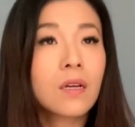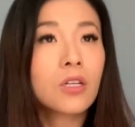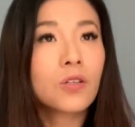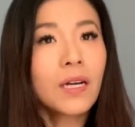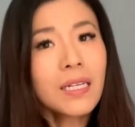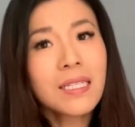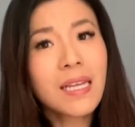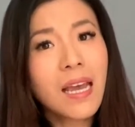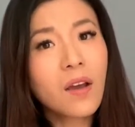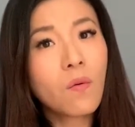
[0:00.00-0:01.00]
trying to
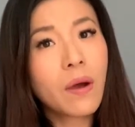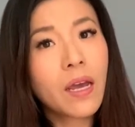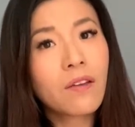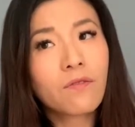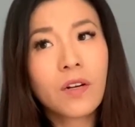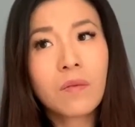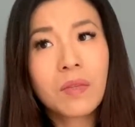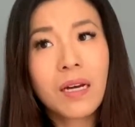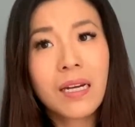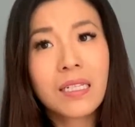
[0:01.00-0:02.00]
stay away from
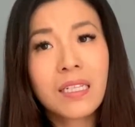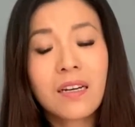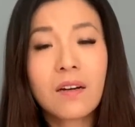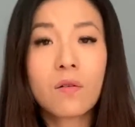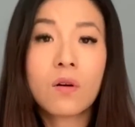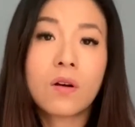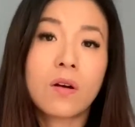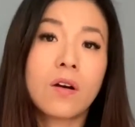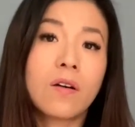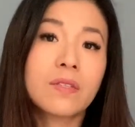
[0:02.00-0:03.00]
the idea
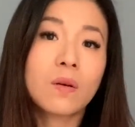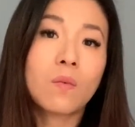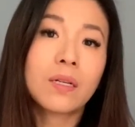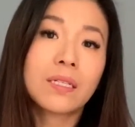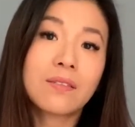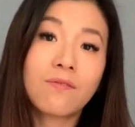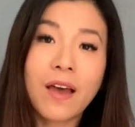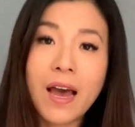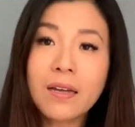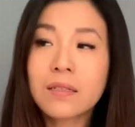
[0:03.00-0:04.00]
of someone is
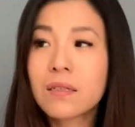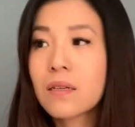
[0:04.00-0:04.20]
fat,